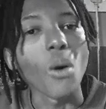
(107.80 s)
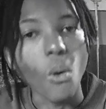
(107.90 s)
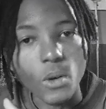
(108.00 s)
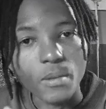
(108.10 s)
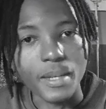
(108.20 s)

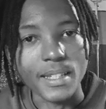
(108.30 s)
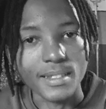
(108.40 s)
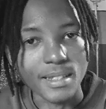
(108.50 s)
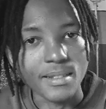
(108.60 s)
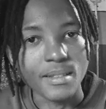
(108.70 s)
automate
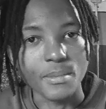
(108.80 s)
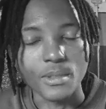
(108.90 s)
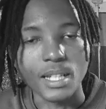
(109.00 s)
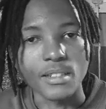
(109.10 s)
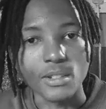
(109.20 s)
systems
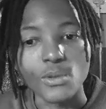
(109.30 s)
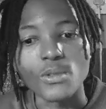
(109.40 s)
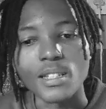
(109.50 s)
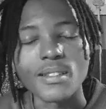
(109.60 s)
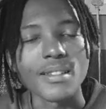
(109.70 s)
that do
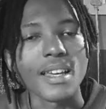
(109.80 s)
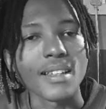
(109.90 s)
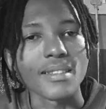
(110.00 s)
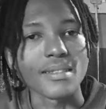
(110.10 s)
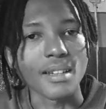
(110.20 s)
these
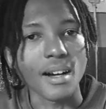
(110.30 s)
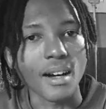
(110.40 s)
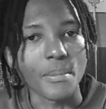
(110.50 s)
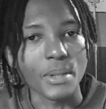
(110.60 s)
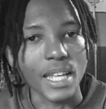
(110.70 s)
things are
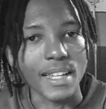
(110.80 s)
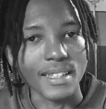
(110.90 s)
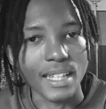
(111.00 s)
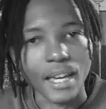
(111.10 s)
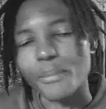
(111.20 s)
playing the
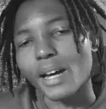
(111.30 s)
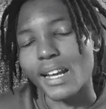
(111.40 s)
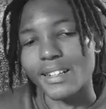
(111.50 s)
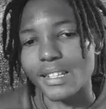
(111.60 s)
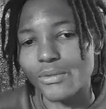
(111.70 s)
game at
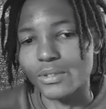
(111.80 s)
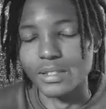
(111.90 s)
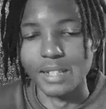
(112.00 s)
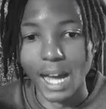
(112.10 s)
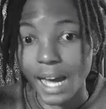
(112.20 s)
an even
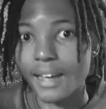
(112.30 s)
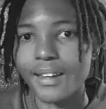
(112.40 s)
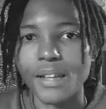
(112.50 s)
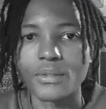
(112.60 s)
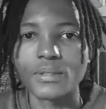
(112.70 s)
higher
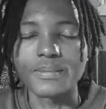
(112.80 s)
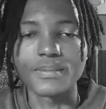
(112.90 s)
level.